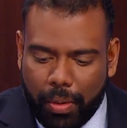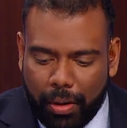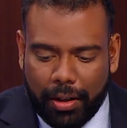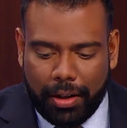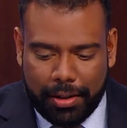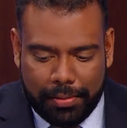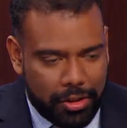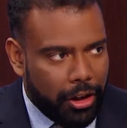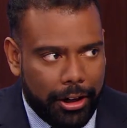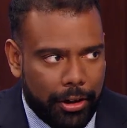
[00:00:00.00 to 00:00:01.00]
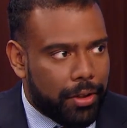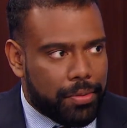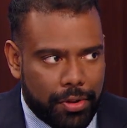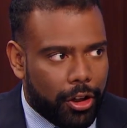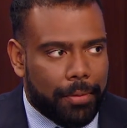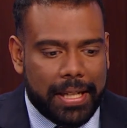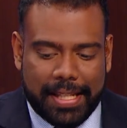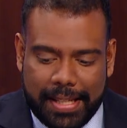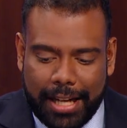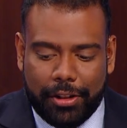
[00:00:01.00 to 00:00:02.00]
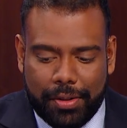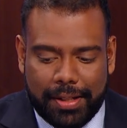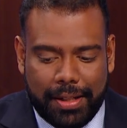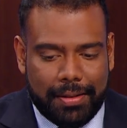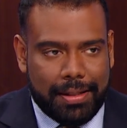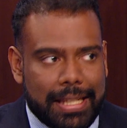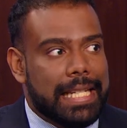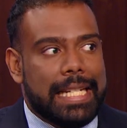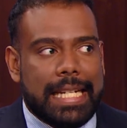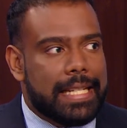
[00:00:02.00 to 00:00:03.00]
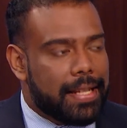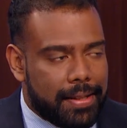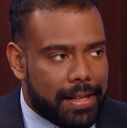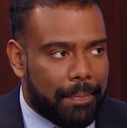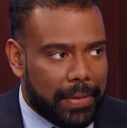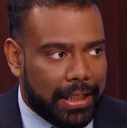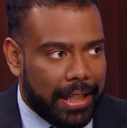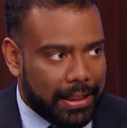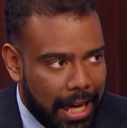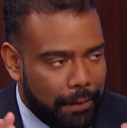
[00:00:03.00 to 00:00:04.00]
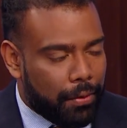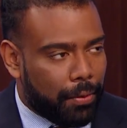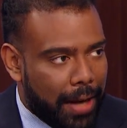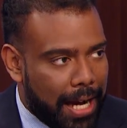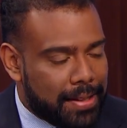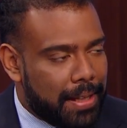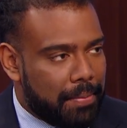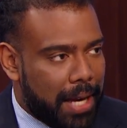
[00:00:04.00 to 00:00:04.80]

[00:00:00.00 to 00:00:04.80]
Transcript: or Ontario's urban centers need something like that for rats and